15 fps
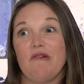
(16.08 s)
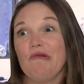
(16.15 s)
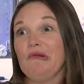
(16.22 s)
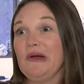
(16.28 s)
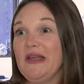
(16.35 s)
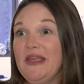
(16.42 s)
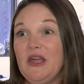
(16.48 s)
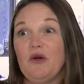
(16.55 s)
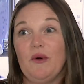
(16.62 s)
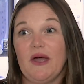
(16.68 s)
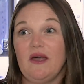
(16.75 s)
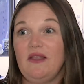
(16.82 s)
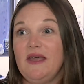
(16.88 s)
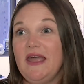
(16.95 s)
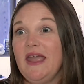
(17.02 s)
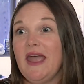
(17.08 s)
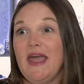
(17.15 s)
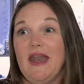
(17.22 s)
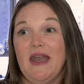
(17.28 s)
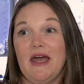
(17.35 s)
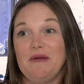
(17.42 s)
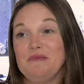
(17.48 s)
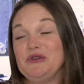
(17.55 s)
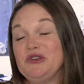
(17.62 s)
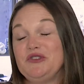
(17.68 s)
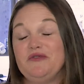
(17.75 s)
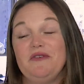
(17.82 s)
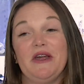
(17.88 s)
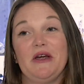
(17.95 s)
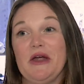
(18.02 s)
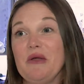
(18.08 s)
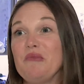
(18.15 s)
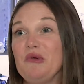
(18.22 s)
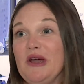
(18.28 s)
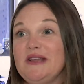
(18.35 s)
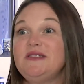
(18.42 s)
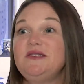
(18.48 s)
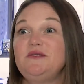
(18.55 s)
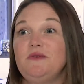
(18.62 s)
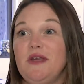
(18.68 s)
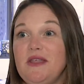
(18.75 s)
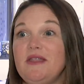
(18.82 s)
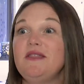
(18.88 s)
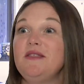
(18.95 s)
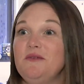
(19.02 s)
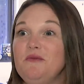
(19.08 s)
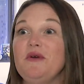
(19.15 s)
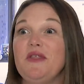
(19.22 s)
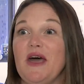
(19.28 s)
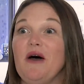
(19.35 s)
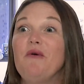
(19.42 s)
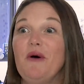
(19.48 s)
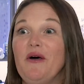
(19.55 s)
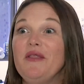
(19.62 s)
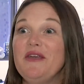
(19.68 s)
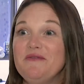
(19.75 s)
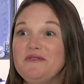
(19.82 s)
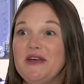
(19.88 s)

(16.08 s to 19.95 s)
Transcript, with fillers: it really quickly, and I'm just very impressed with, with how well they've